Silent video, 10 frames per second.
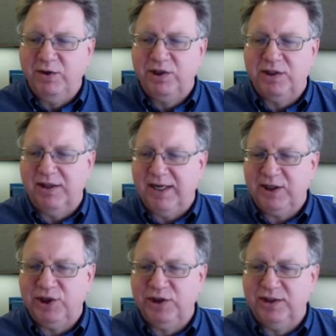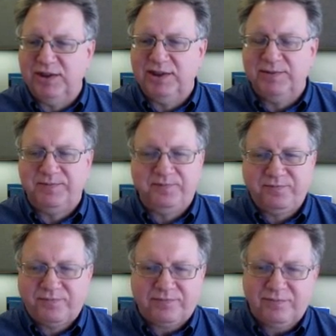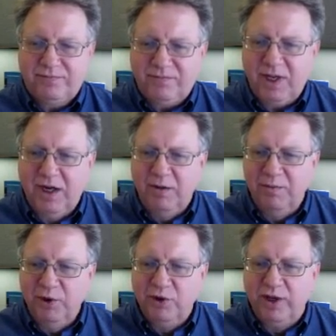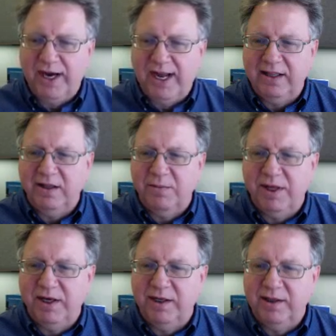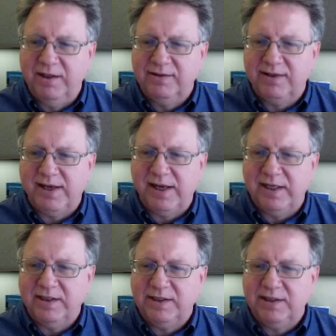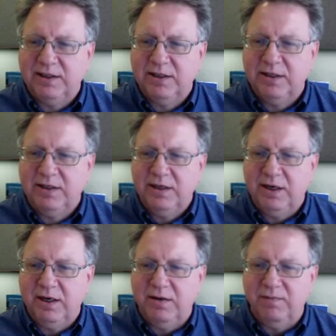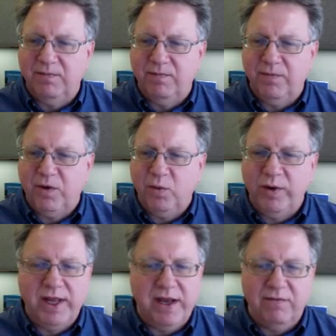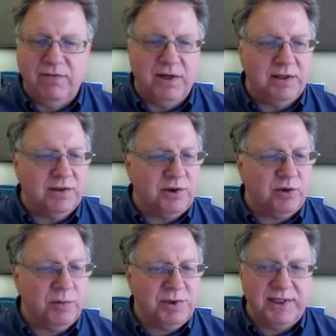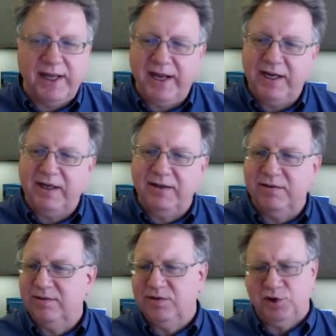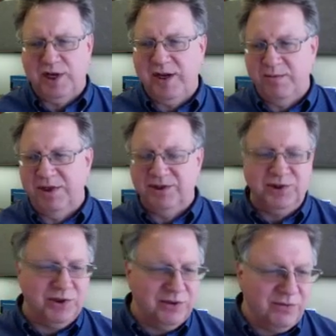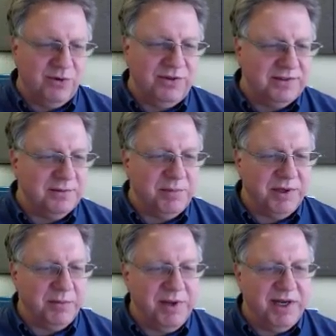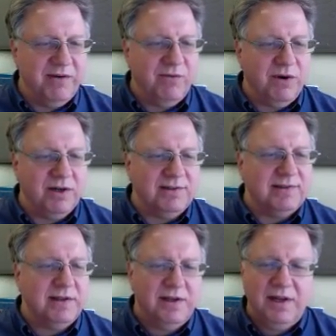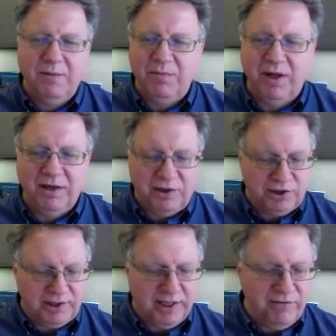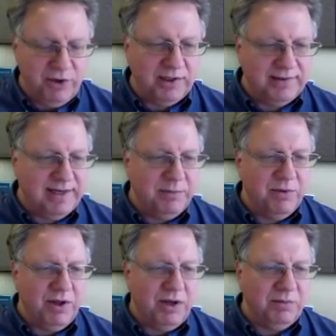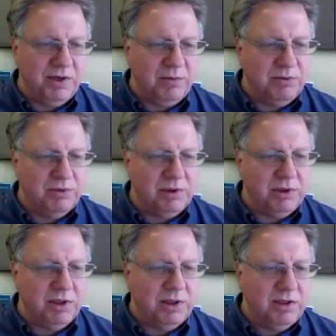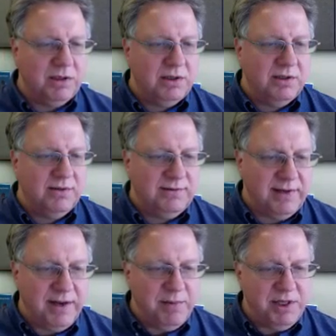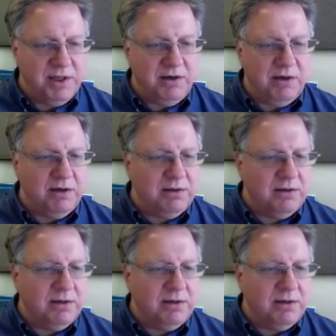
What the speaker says: selections, you could add them in. In this case, we have strip steak and salmon and so forth. It's a big meeting for us. But just to give you an example, I'm going to put salmon there.